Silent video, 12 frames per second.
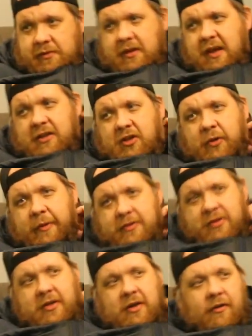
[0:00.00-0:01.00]
Yeah, two
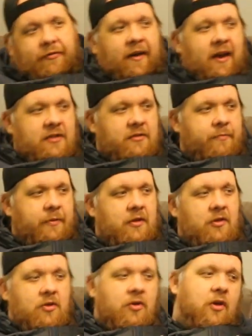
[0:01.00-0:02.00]
wheels you can go fast, but
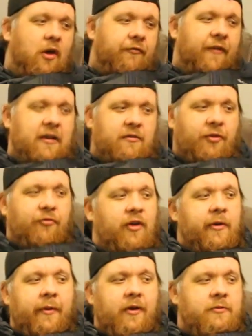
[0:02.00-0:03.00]
you can go fast with
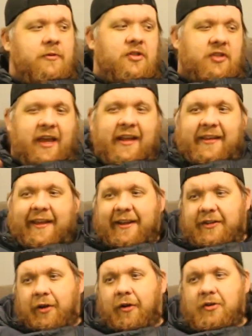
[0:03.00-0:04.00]
three wheels, but you just can't take
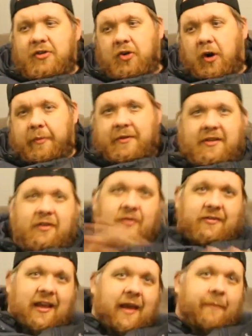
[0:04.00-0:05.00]
a turn sharp because then you'll
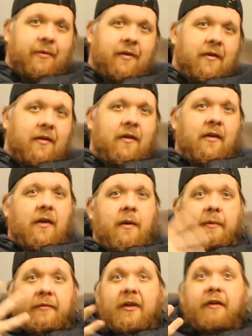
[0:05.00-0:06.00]
tip.
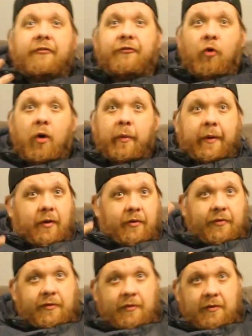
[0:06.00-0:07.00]
But if you have four
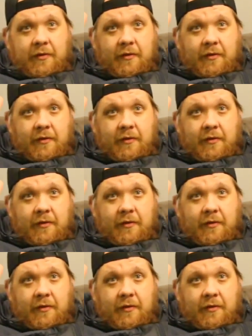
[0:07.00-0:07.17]
wheels,